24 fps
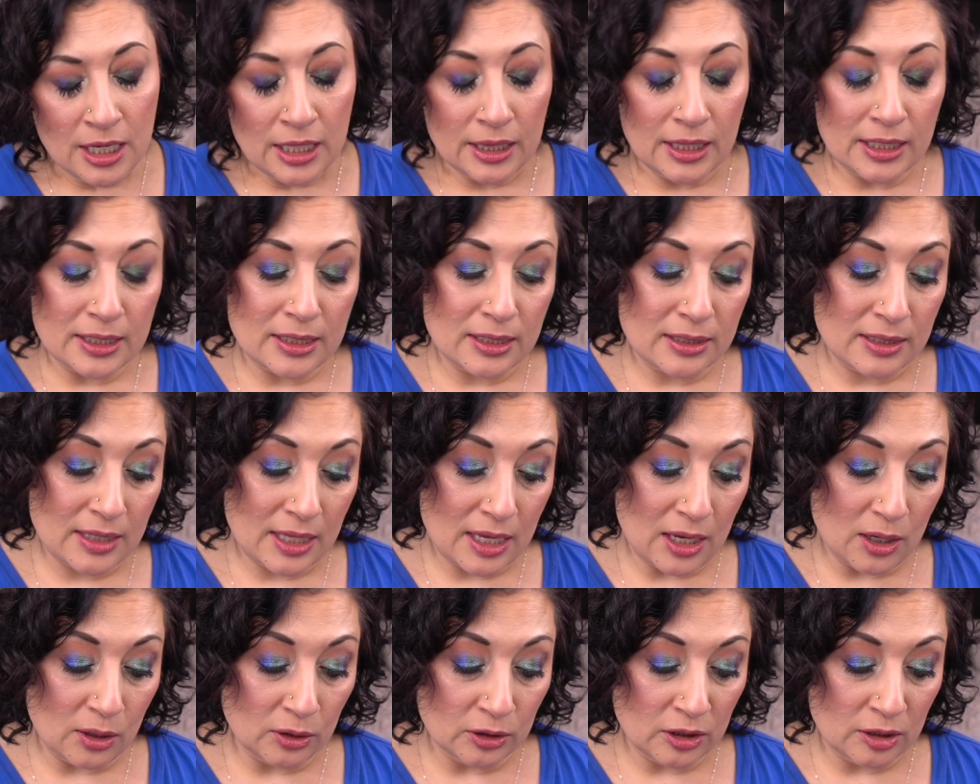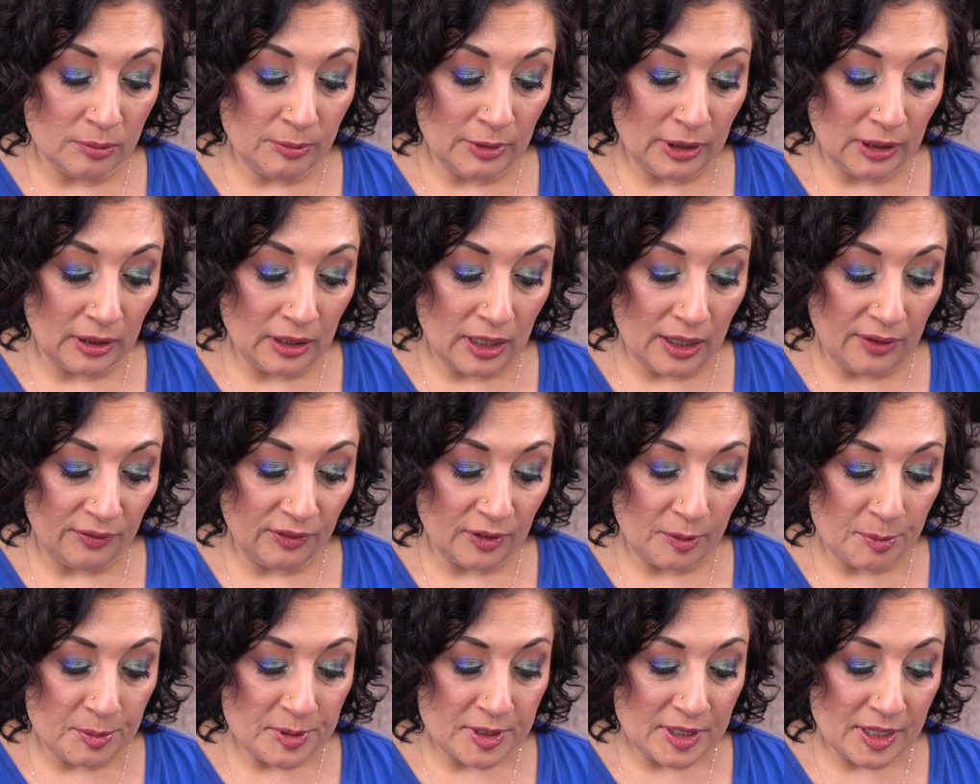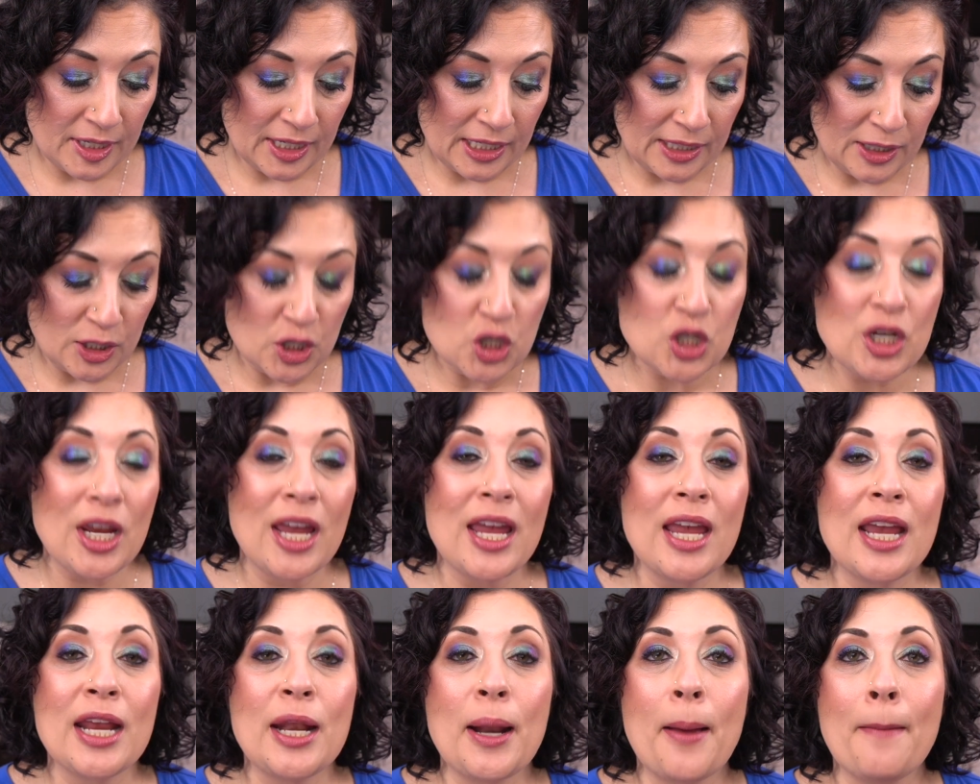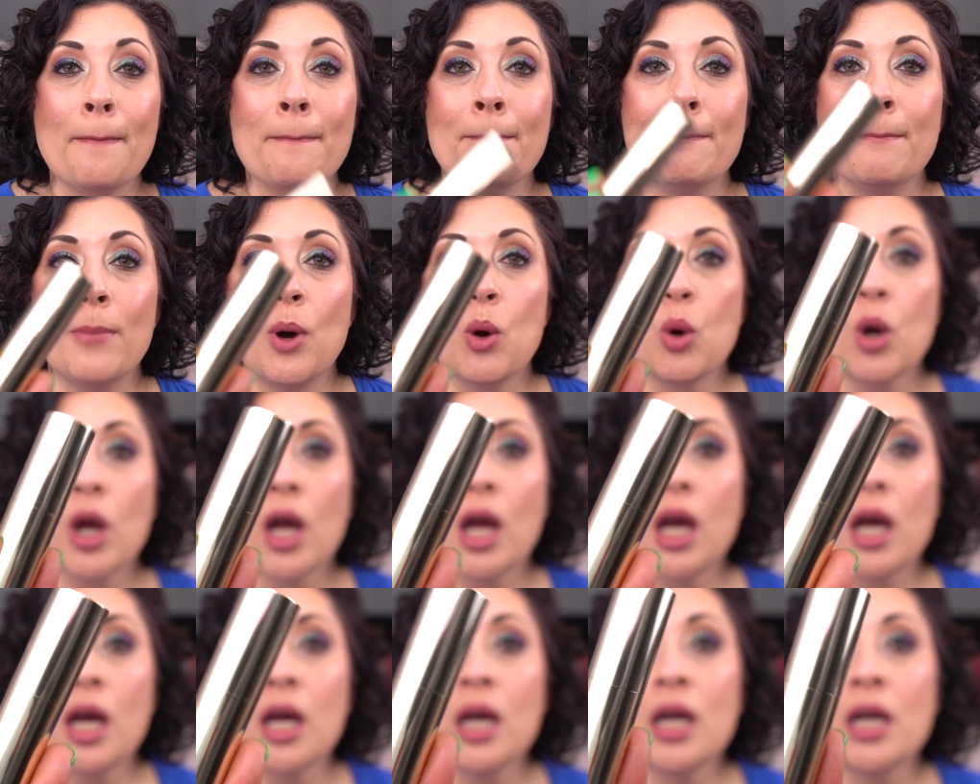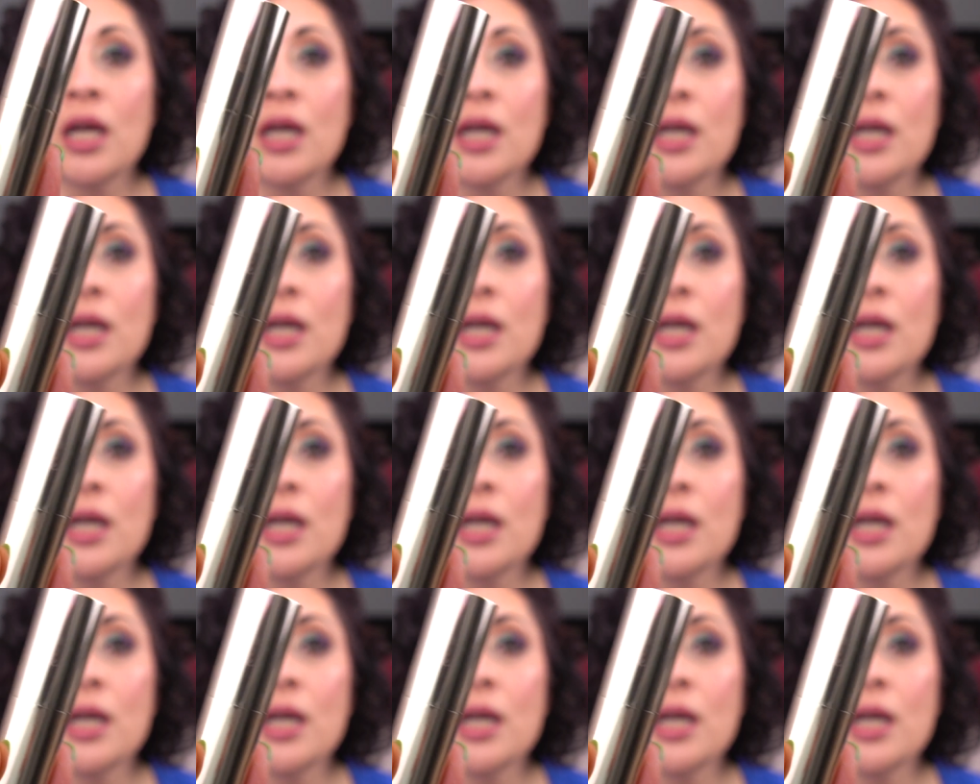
This is the Ultimate Love Lipstick in the shade Mocha.